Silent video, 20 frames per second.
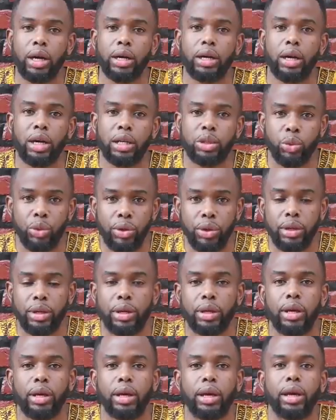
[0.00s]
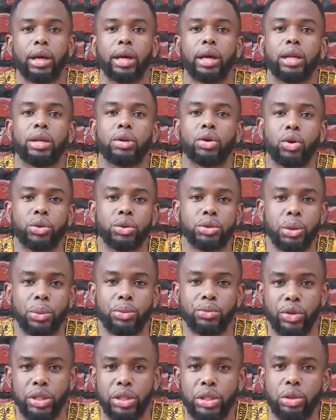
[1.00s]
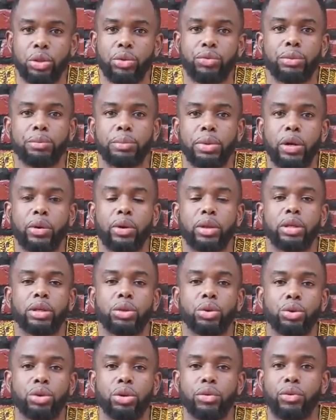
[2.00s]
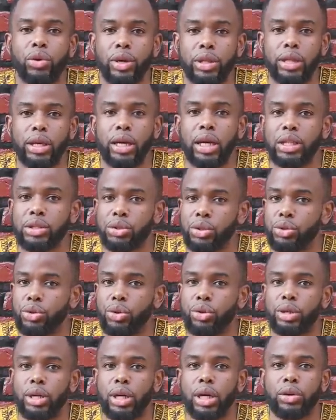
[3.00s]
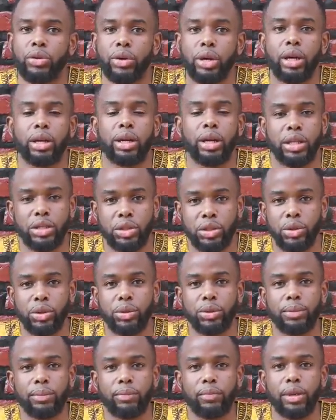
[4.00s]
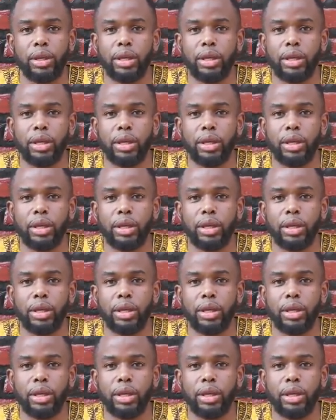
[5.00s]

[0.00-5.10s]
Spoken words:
Her hard work and long-term vision of empowering the youth of Rwanda has not gone unrecognized, though.